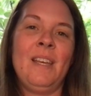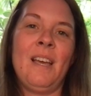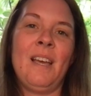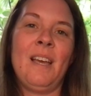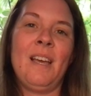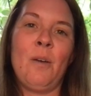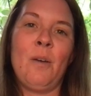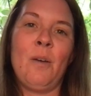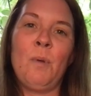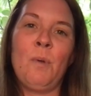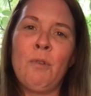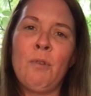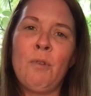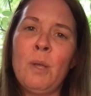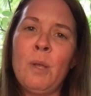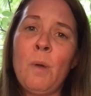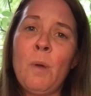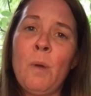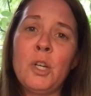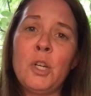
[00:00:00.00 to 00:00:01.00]
Uh, we
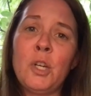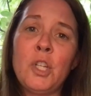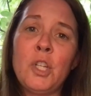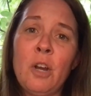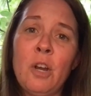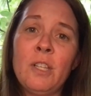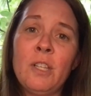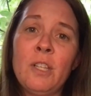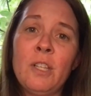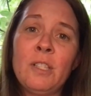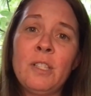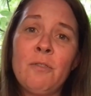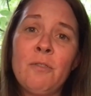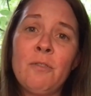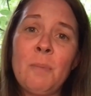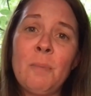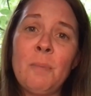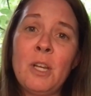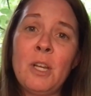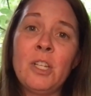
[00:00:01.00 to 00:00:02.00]
really want to share this
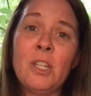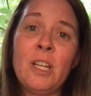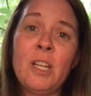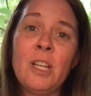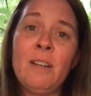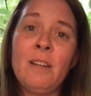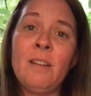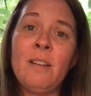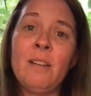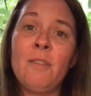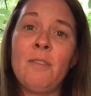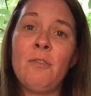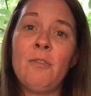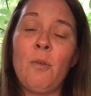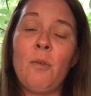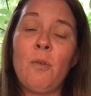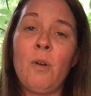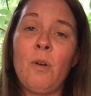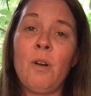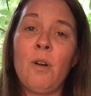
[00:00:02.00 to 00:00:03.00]
information
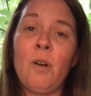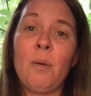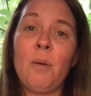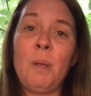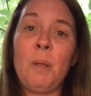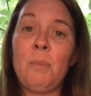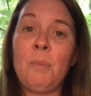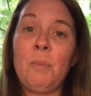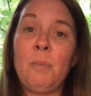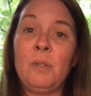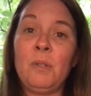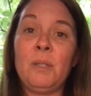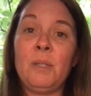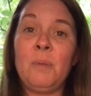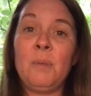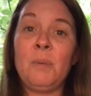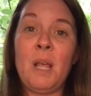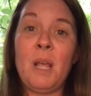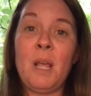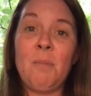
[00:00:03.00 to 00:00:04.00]
for people to
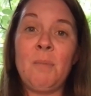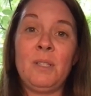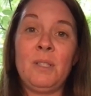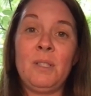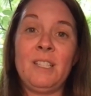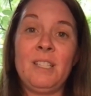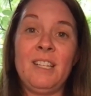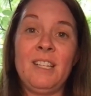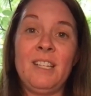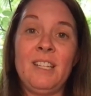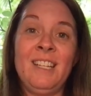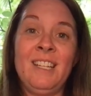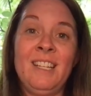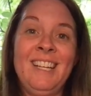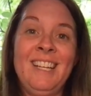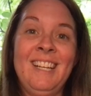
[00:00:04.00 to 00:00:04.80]
be able to